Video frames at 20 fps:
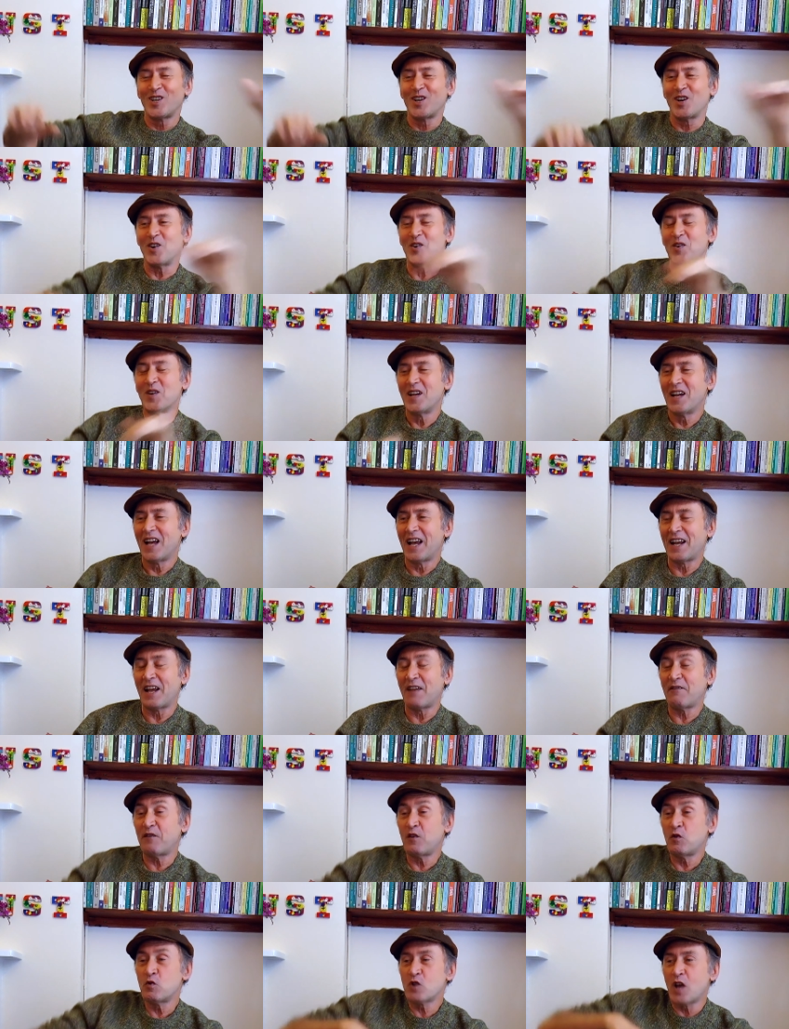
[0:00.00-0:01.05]
you know, and
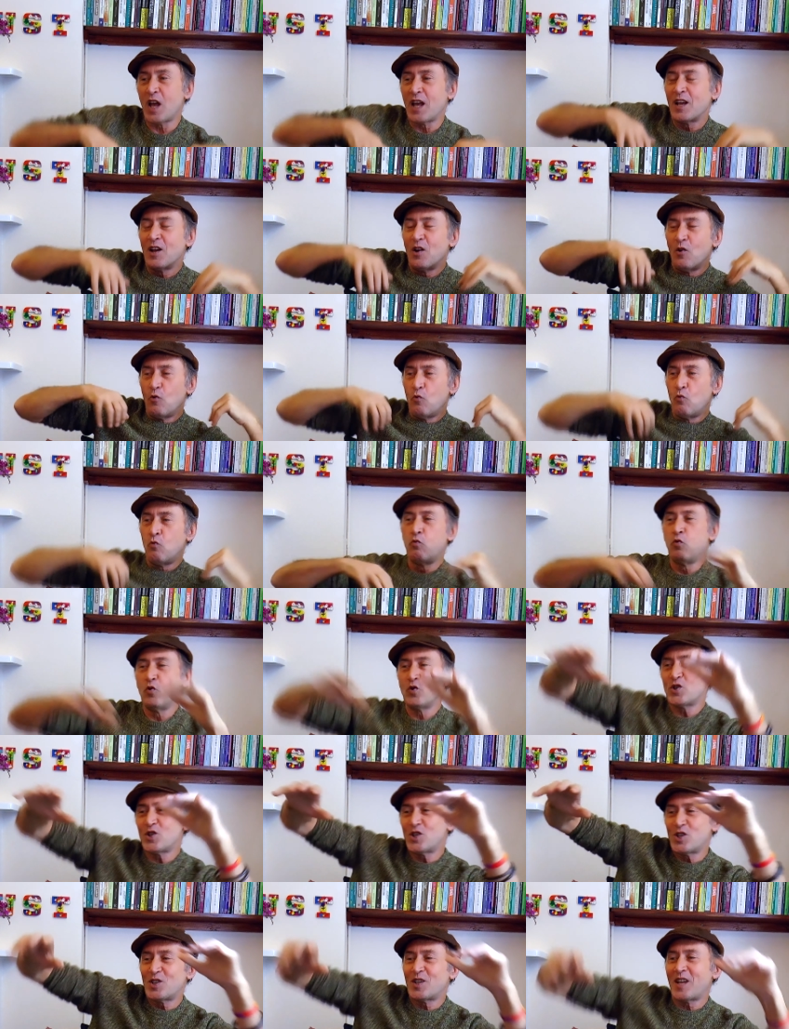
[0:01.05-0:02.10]
that feels like
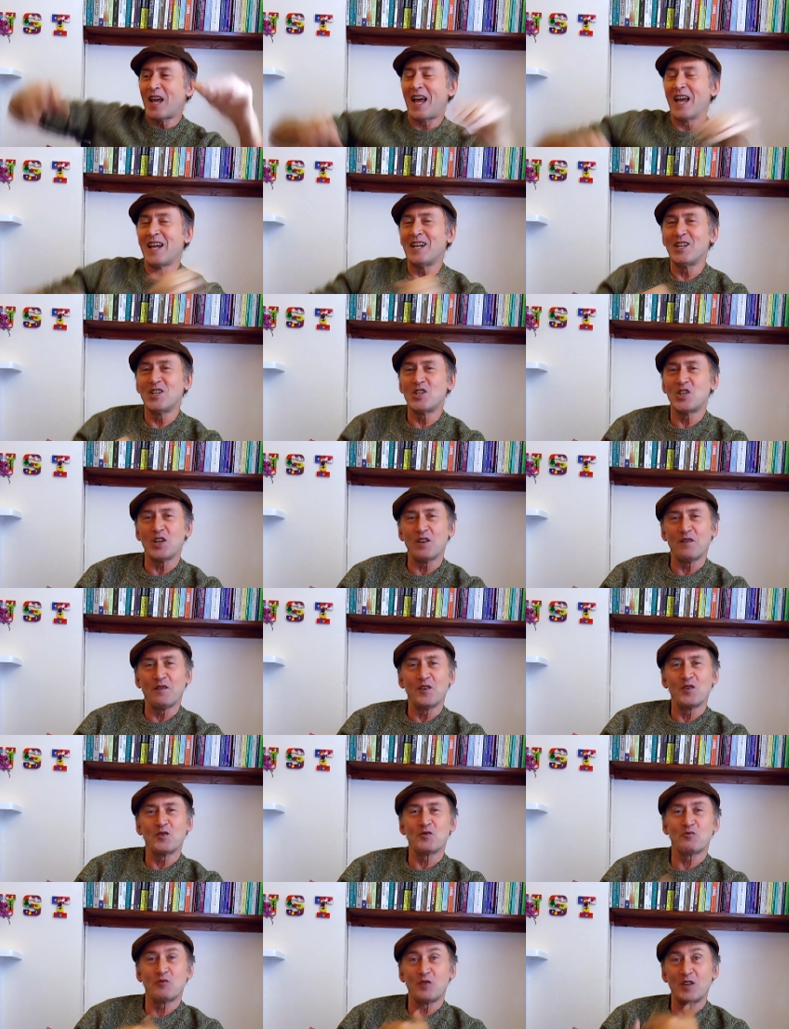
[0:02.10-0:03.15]
whoosh, that energy
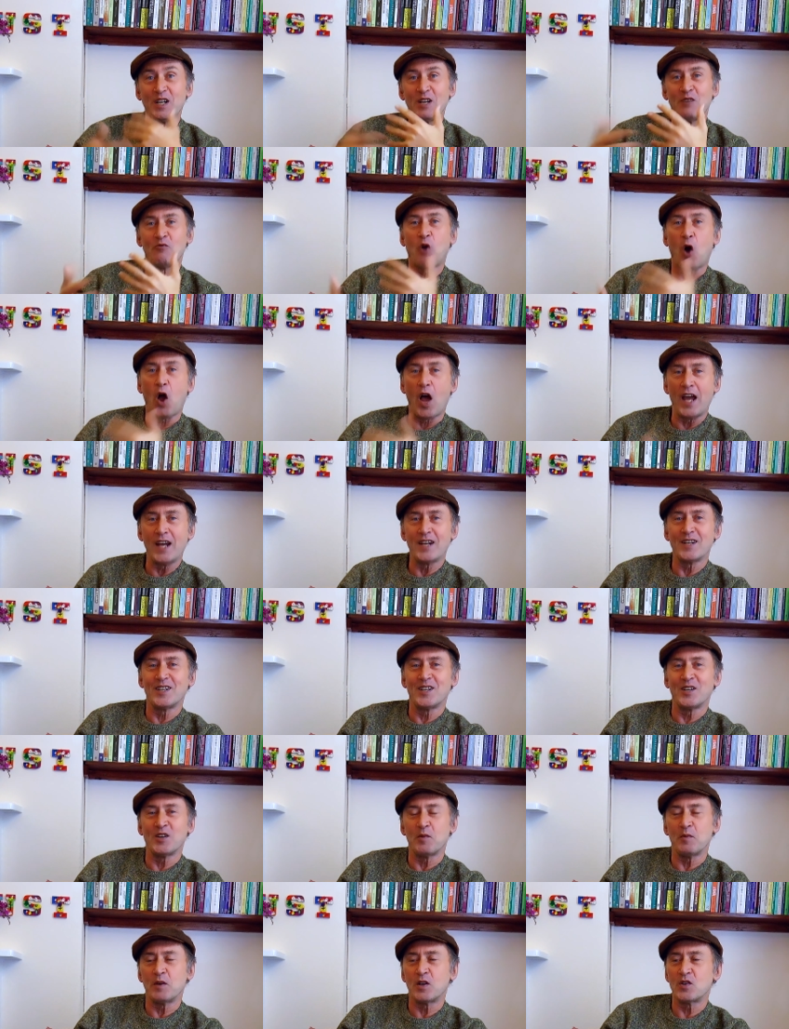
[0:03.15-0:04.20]
feels really right,
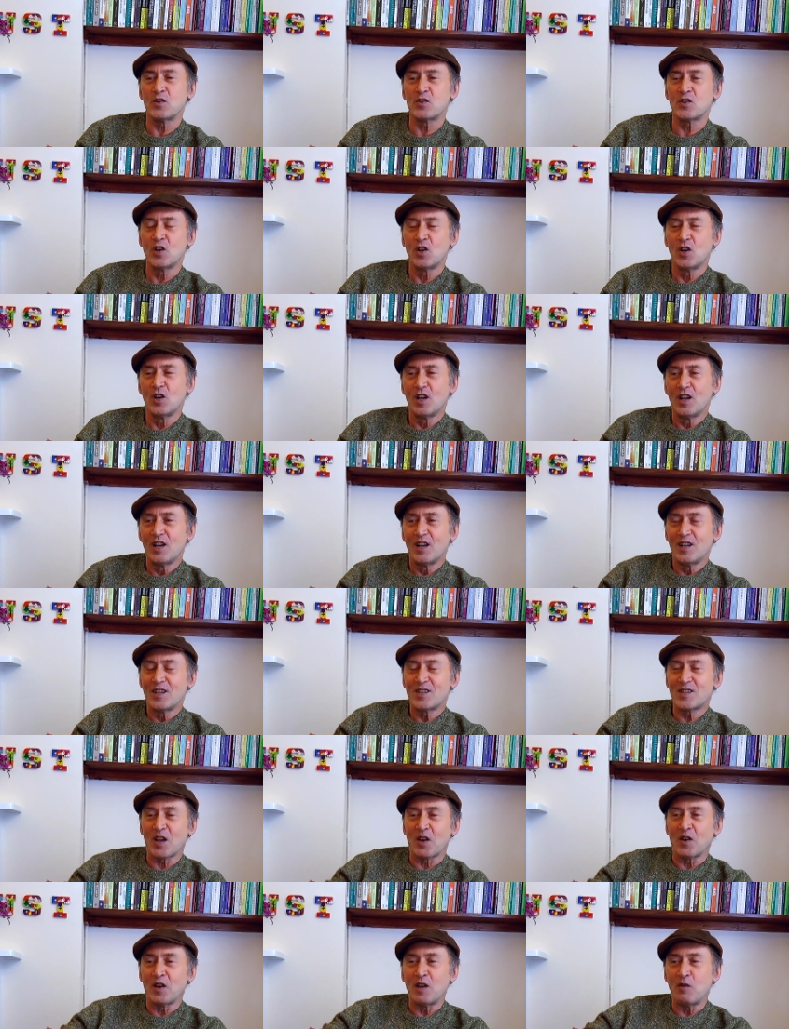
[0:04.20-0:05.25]
you know, because
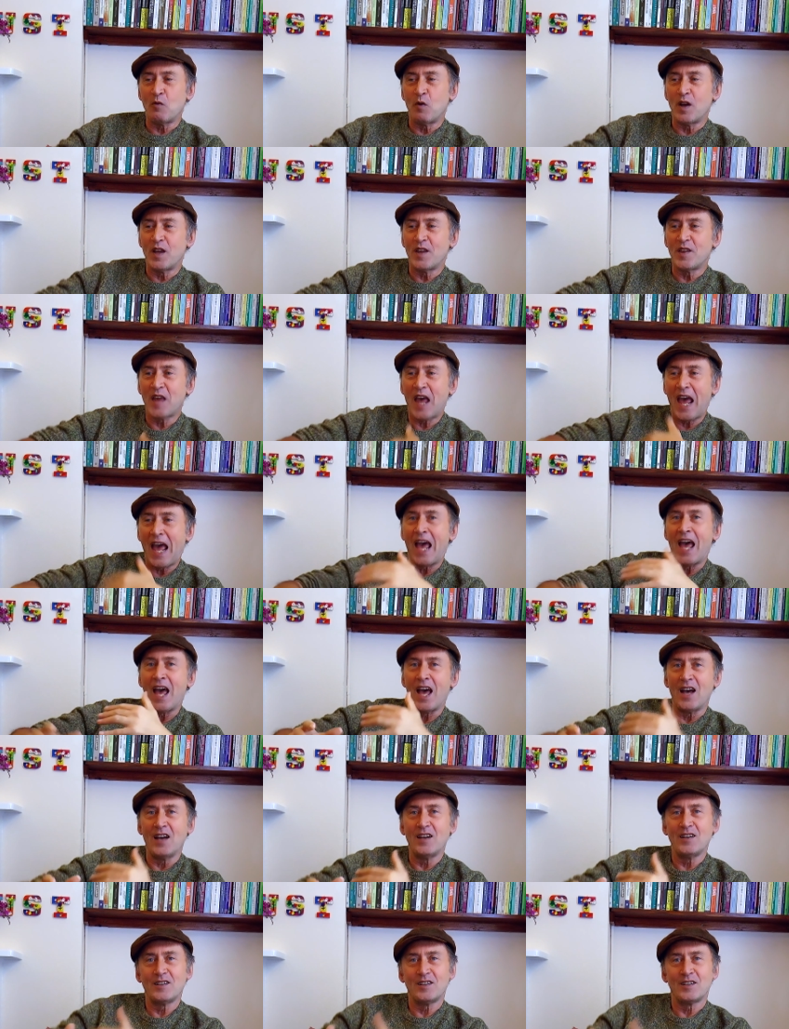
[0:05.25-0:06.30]
suddenly we're
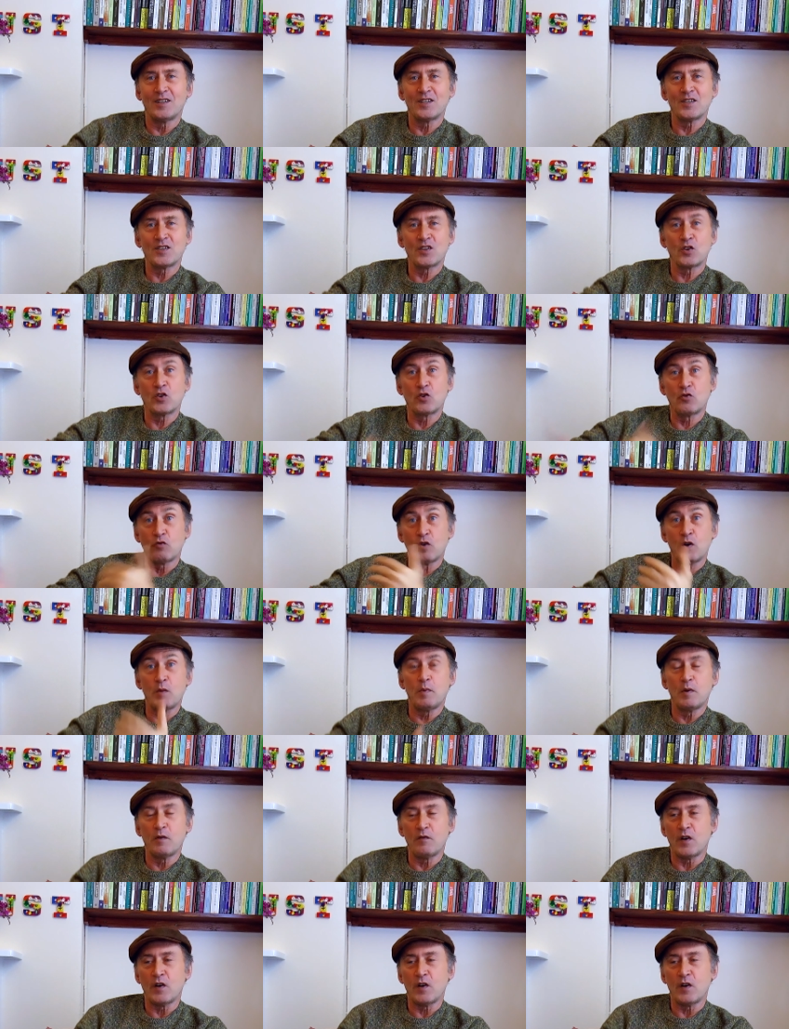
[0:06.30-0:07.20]
there and there's a group